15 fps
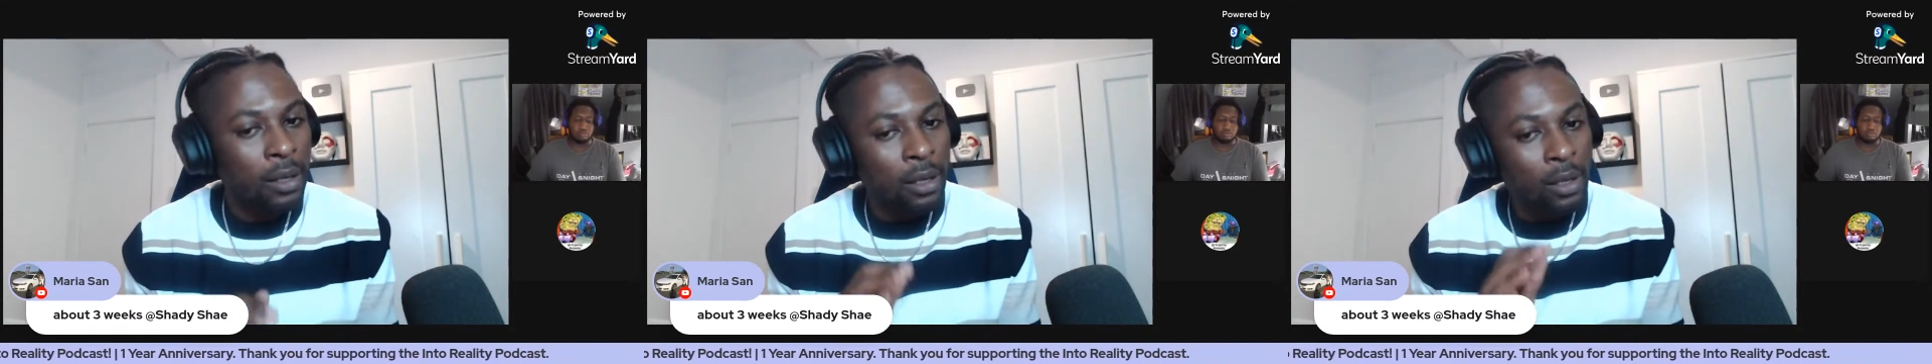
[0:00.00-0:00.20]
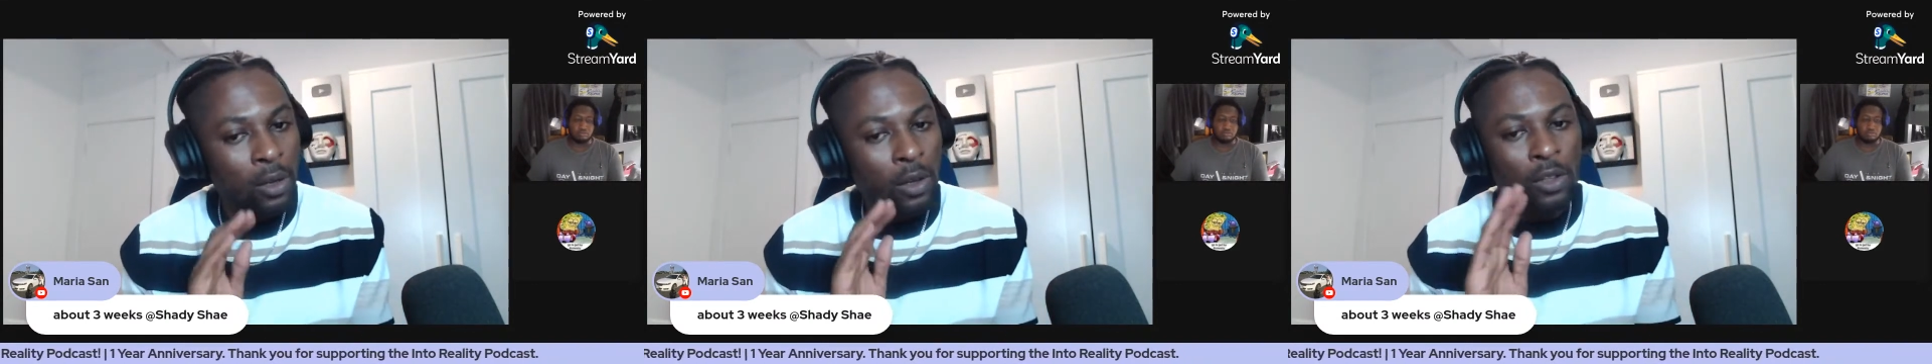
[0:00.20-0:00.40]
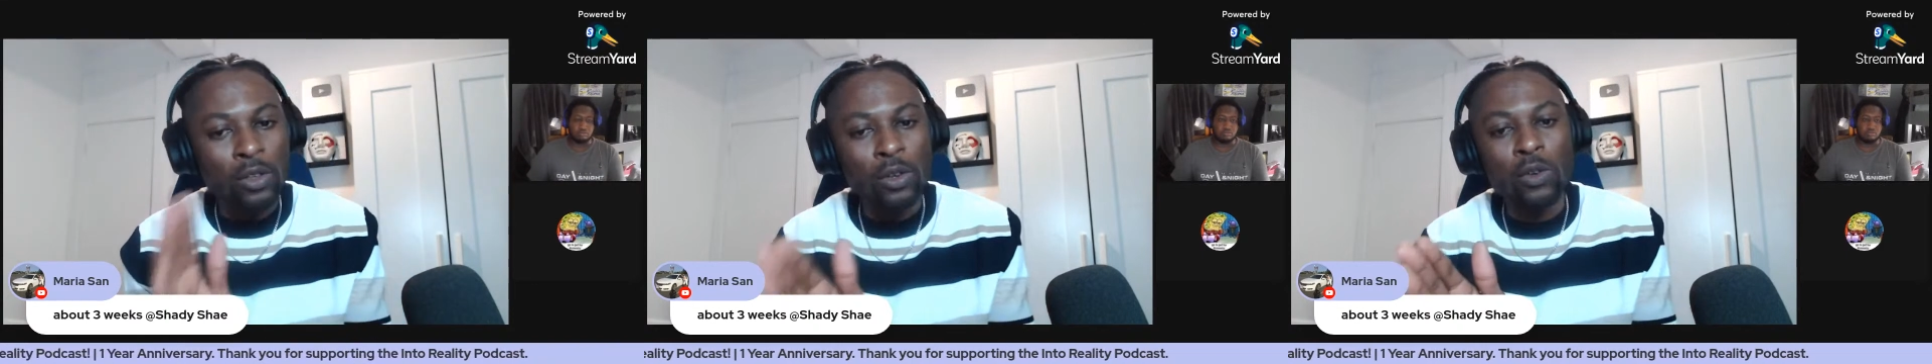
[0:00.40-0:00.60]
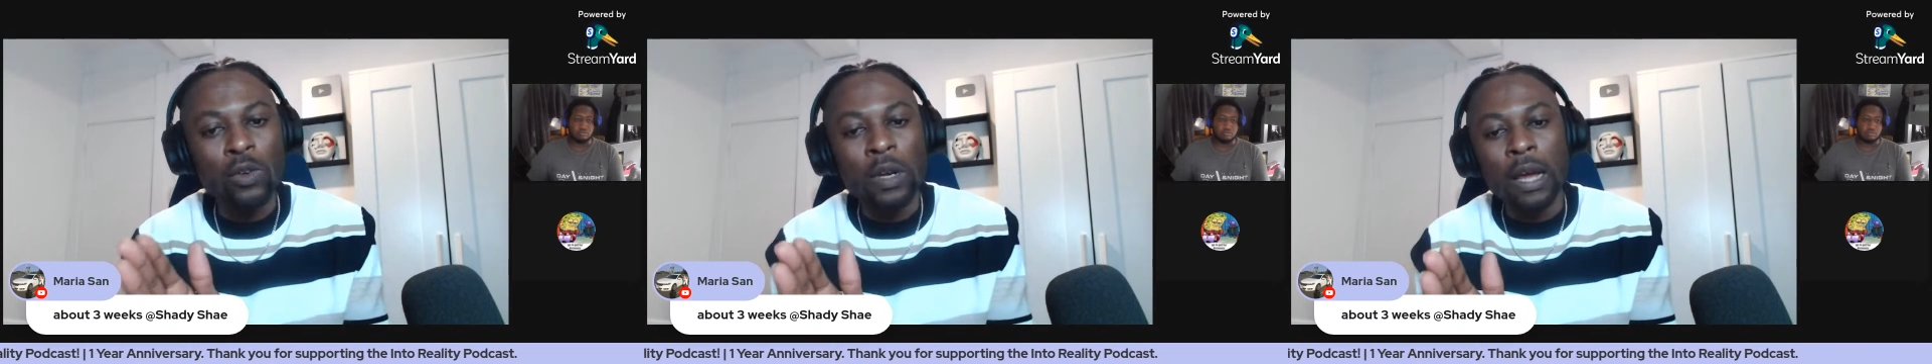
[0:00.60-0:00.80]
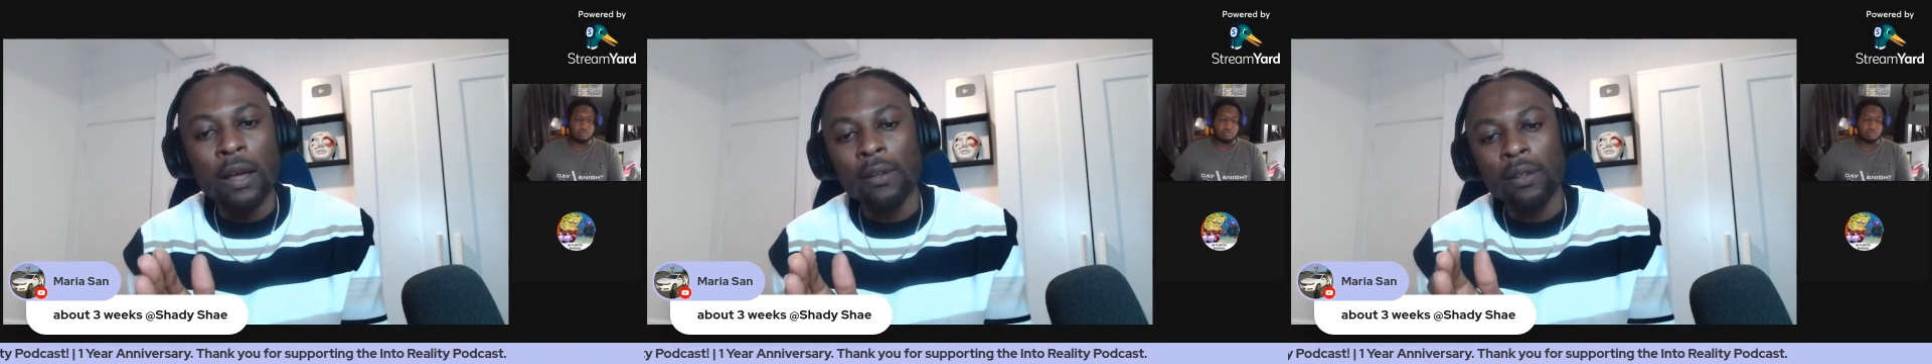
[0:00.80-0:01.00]
You continue doing
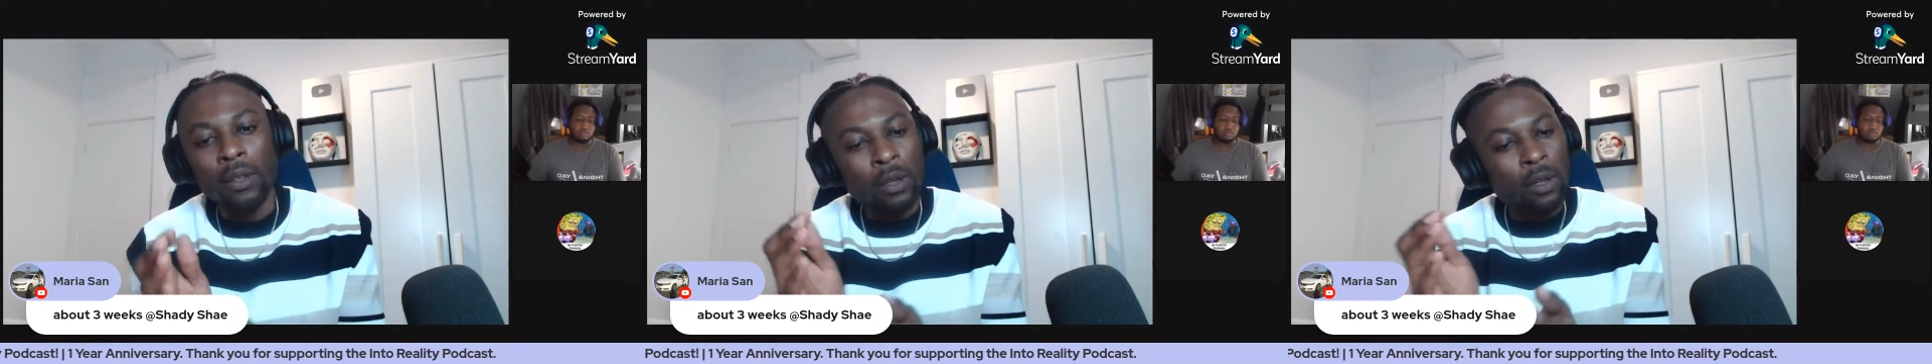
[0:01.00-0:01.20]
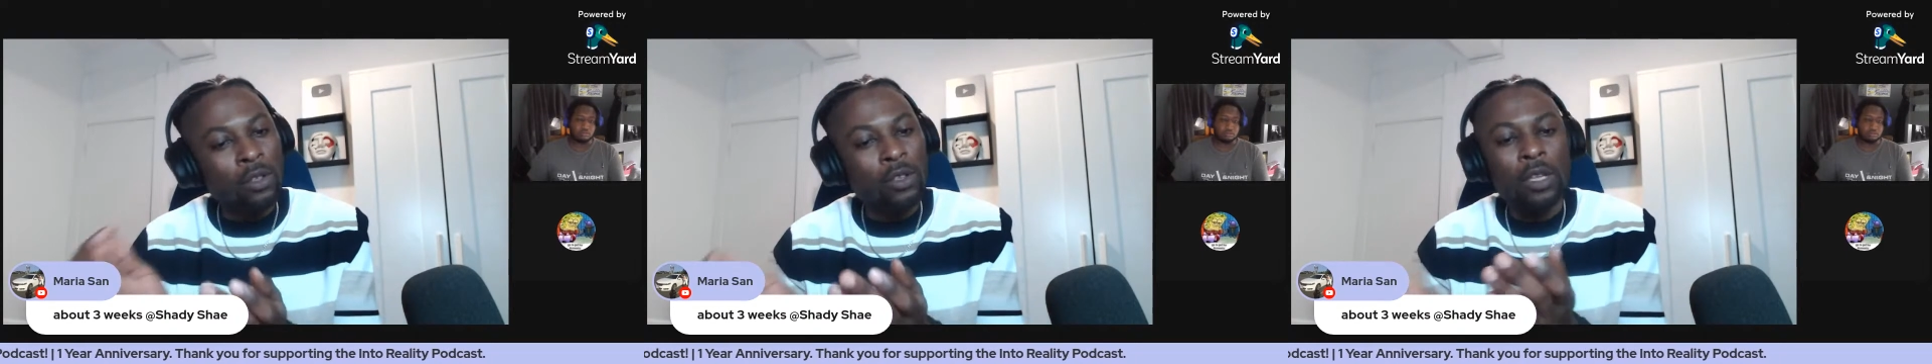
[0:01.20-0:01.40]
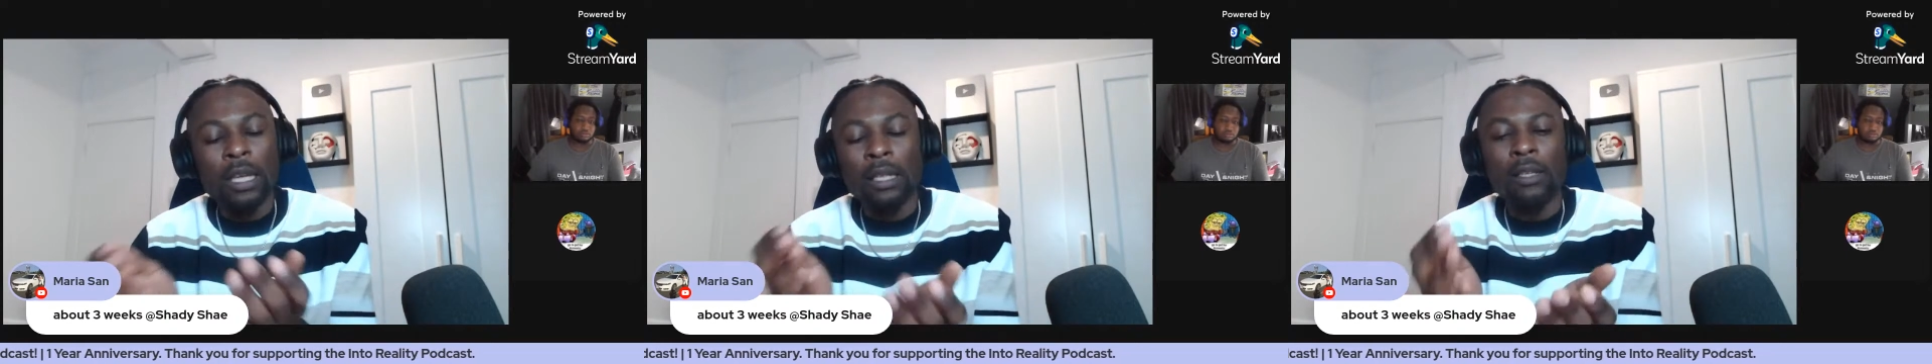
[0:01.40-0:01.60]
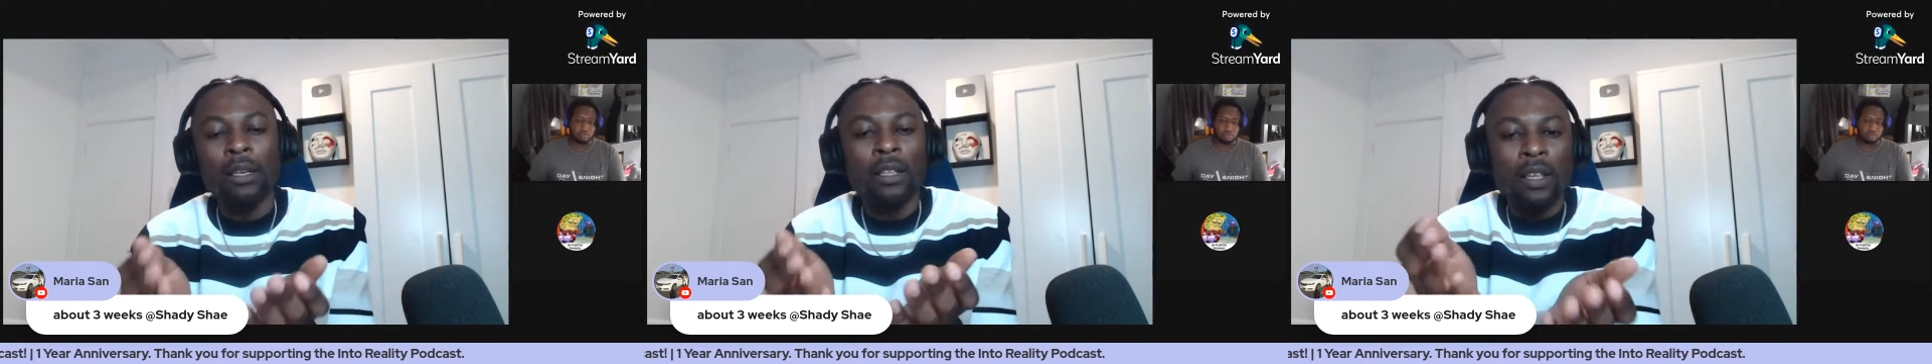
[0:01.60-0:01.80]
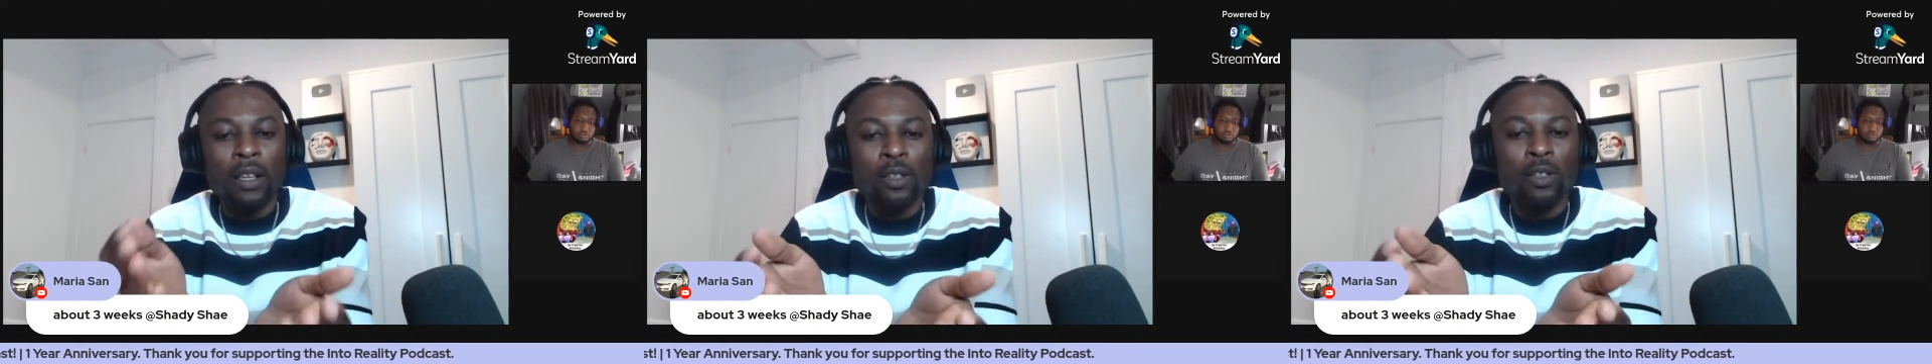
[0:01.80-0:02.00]
that, you continue getting
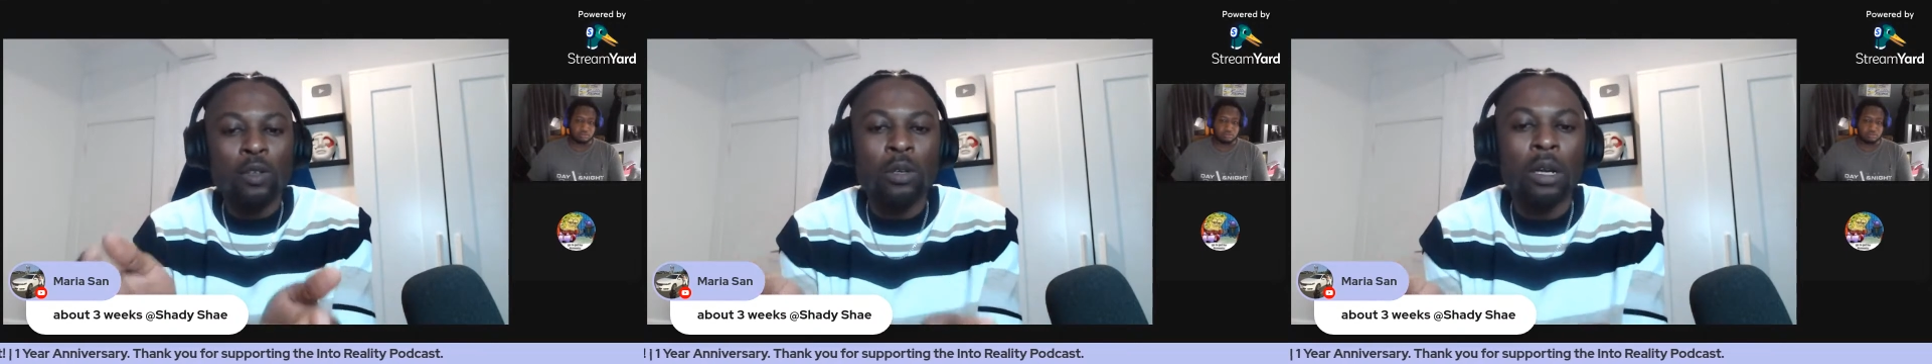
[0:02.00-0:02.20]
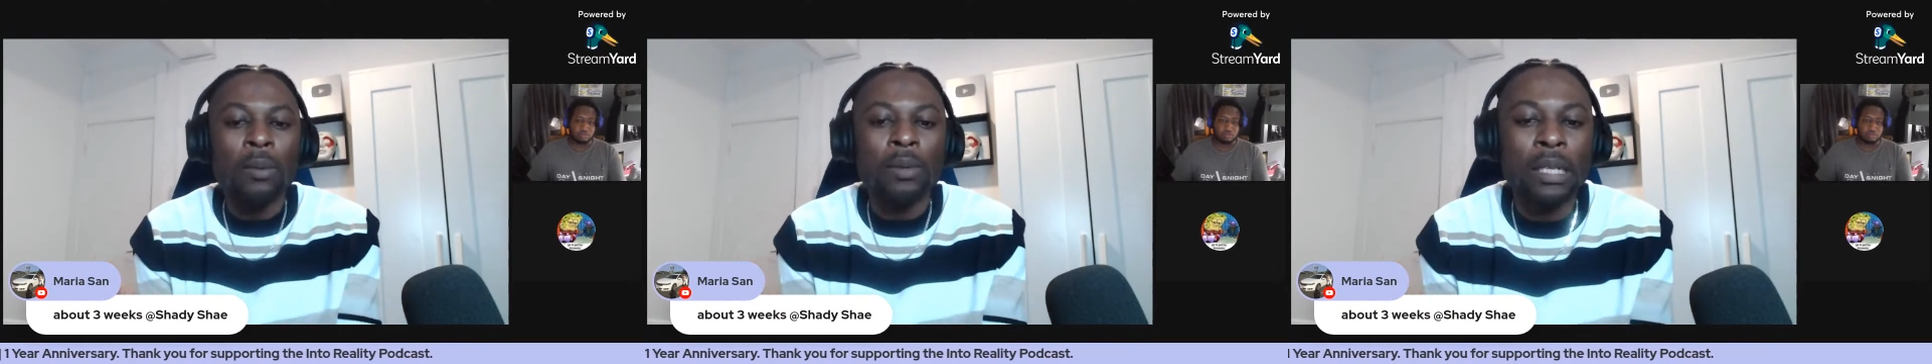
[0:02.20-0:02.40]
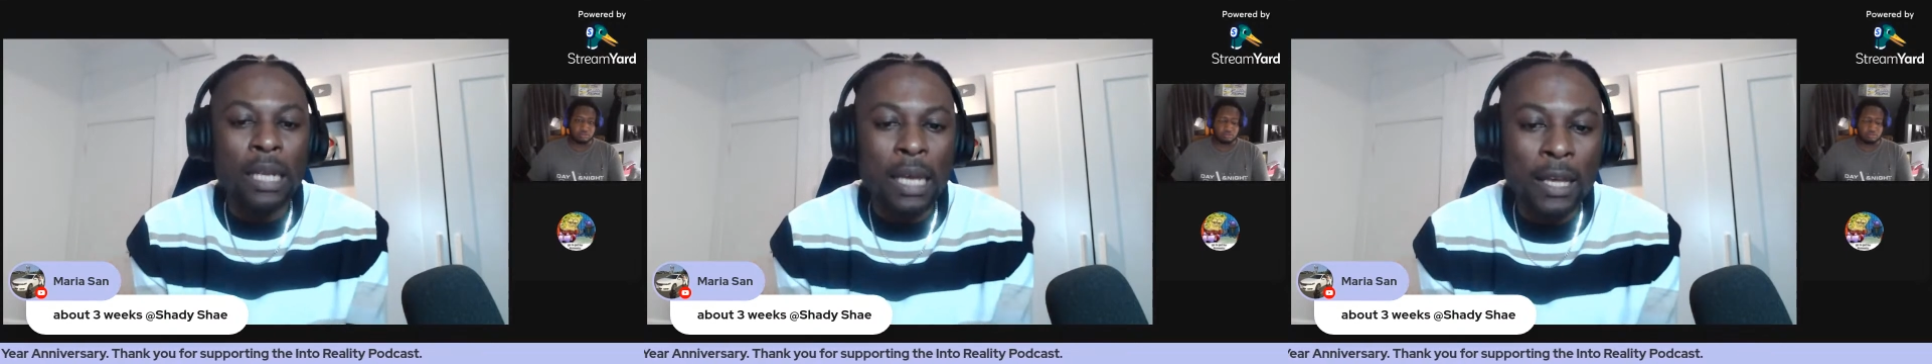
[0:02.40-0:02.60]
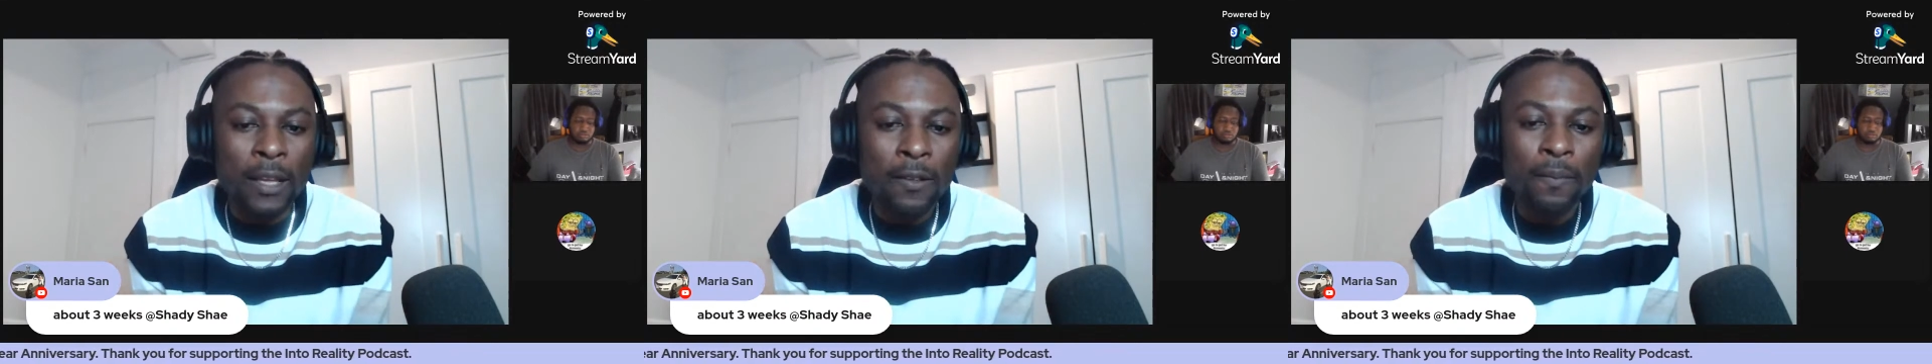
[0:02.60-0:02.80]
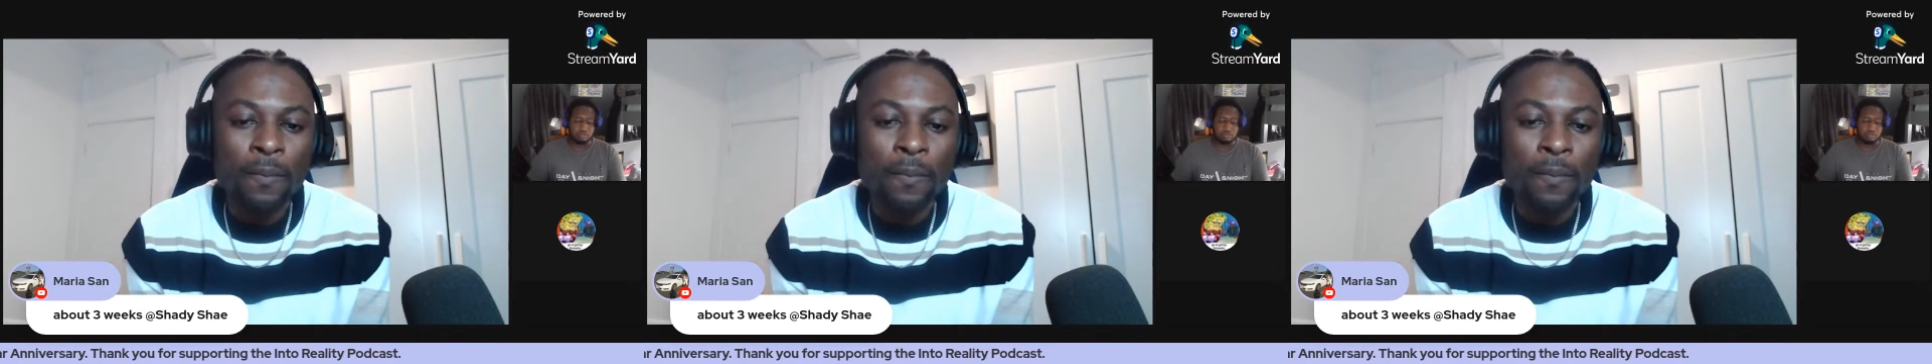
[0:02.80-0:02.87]
1,000 subscribers a day.